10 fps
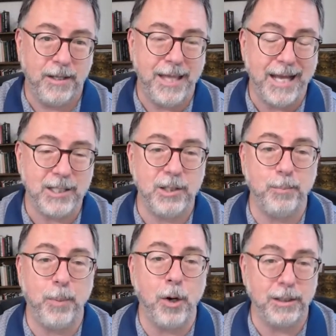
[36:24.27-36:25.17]
That's
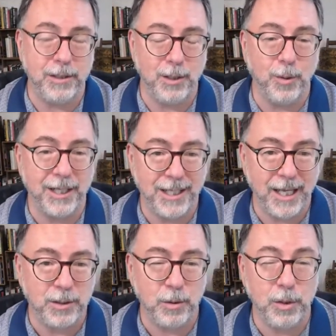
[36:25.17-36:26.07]
the part that you want to
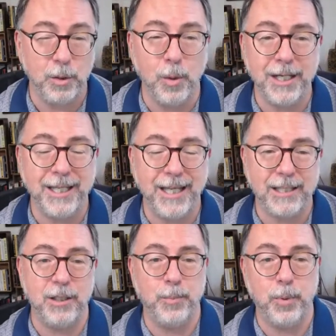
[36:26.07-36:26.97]
get to. You want to
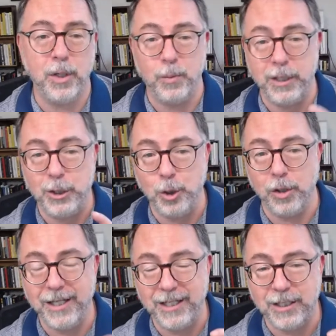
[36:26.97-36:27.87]
get to the point where
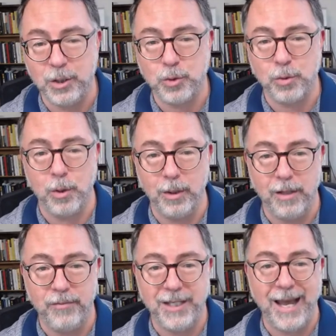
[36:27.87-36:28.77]
you're in control
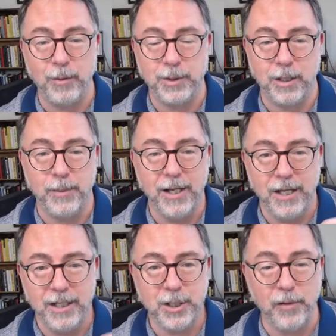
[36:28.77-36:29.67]
of the outcome.
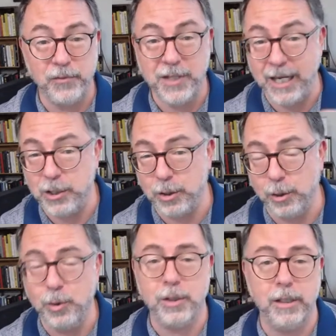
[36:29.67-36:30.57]
Tough days, you
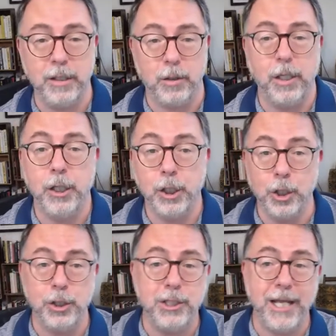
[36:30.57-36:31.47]
lose a little.
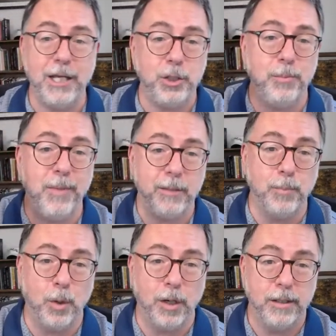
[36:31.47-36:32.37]
Good days, you make
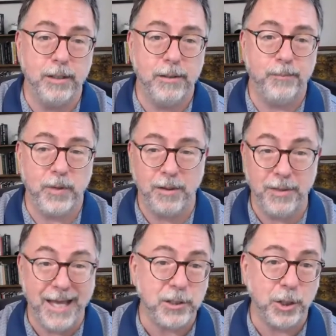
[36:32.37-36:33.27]
more.
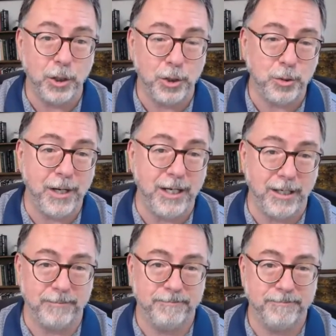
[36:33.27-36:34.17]
That's good trading.